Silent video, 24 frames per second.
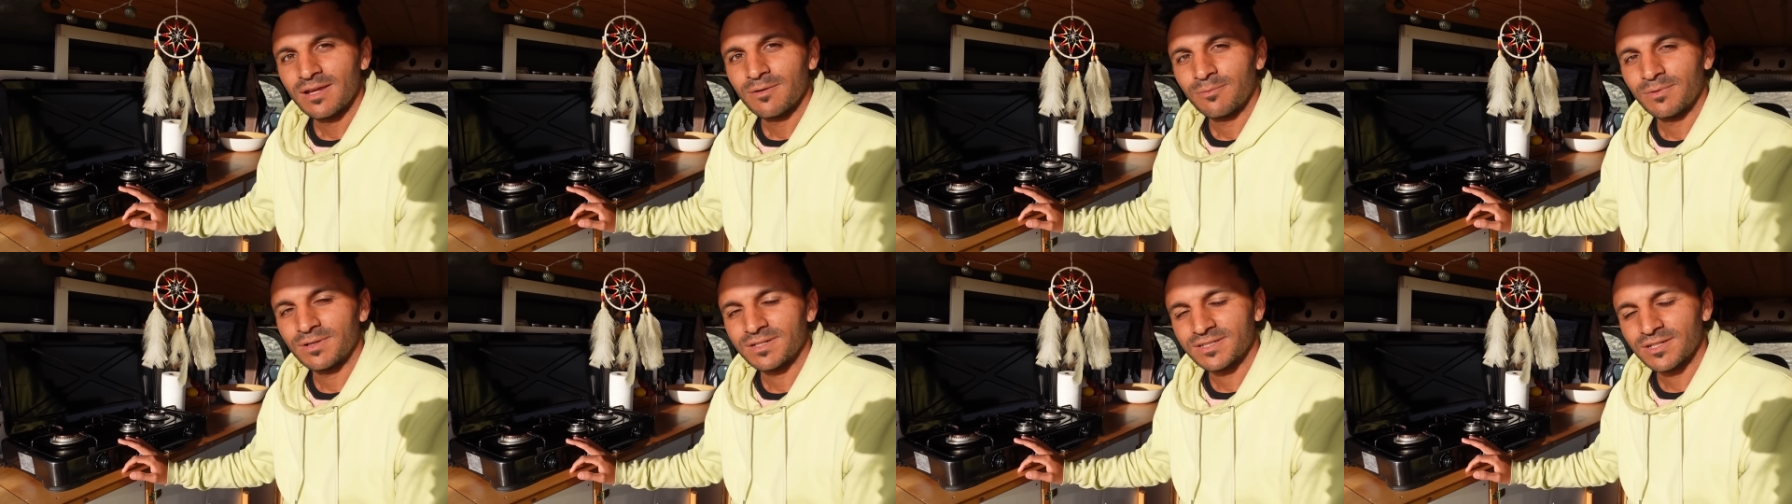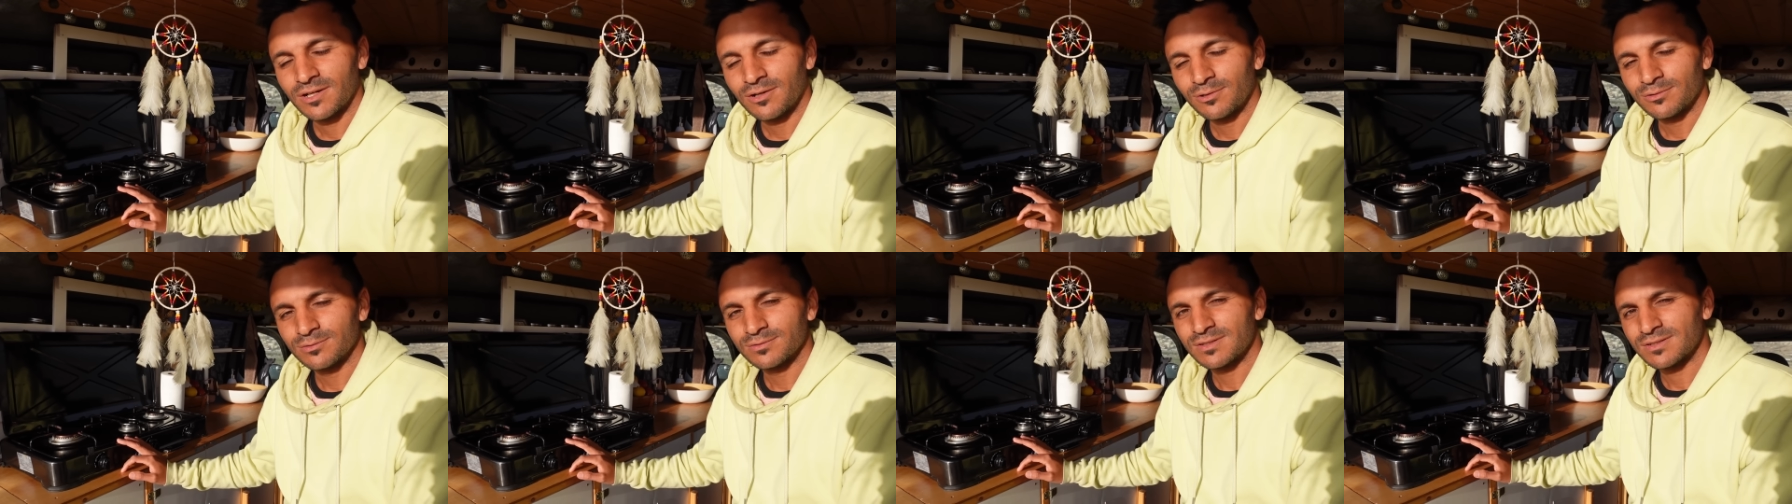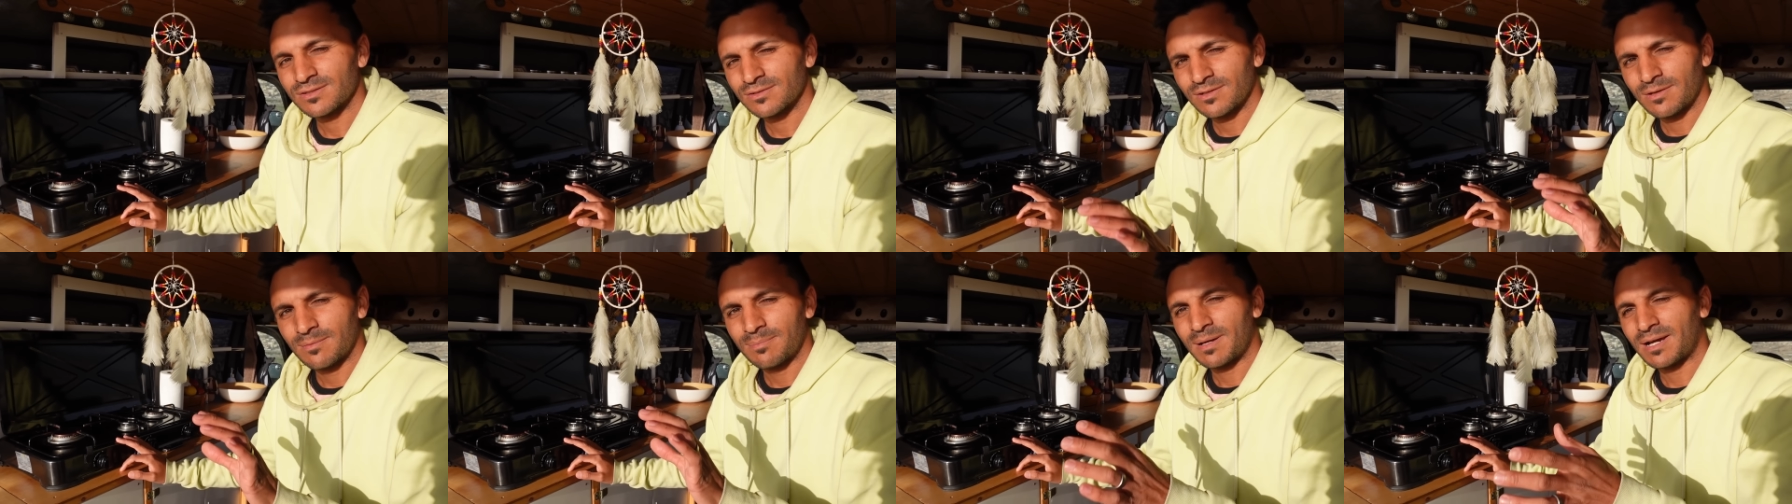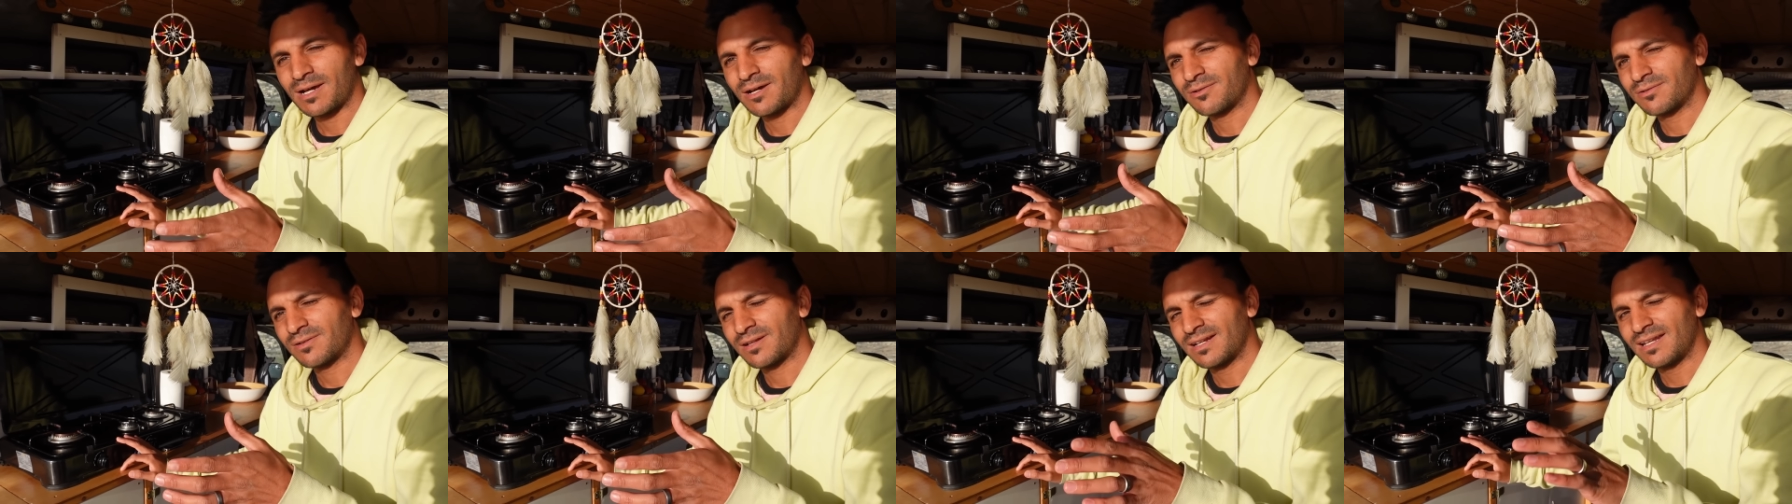which holds
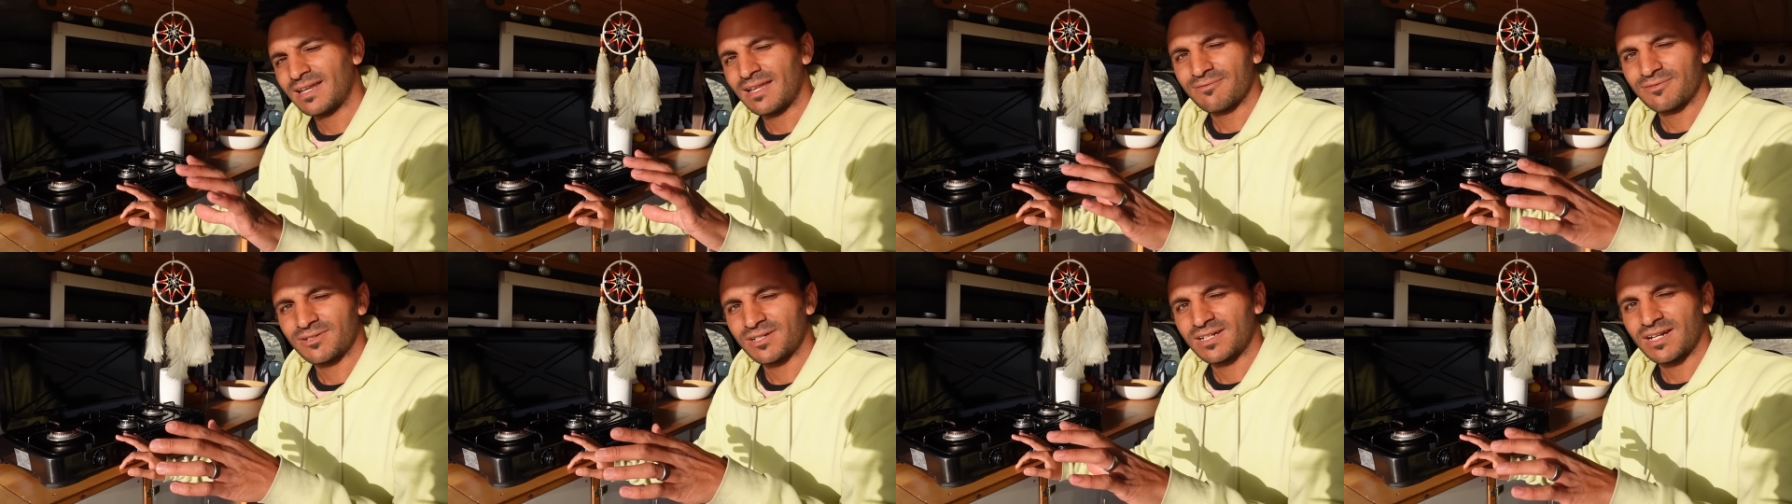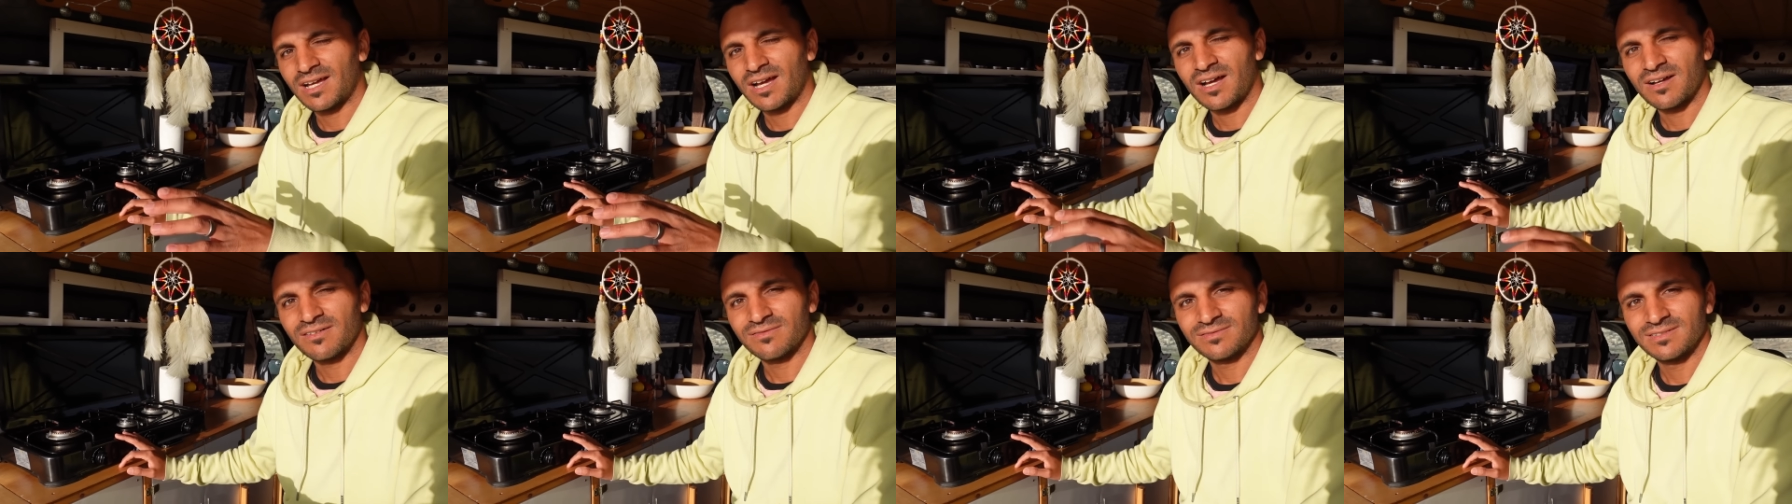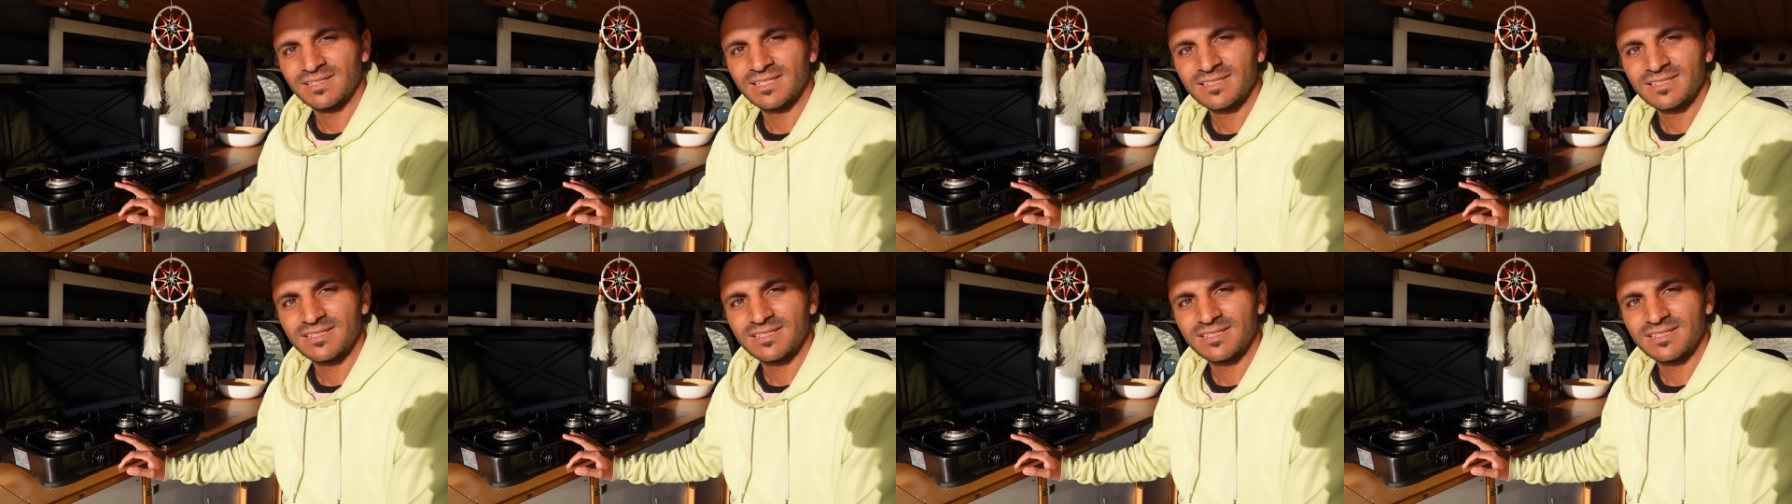about eleven and a half